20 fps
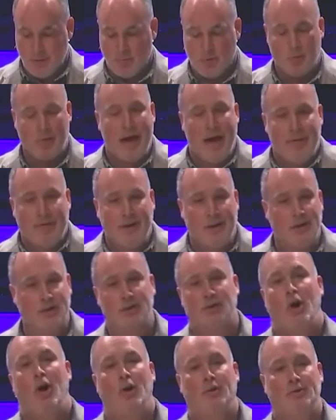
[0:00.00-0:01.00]
when we have an
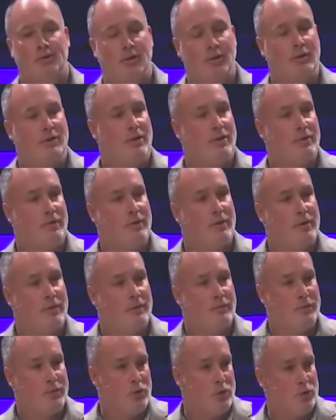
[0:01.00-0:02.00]
exalted
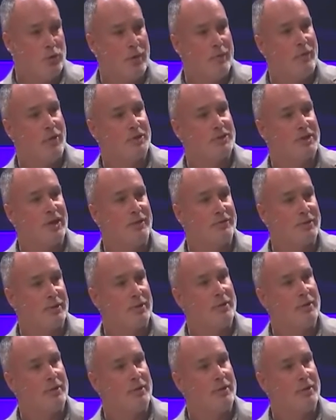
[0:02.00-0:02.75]
view of ourselves.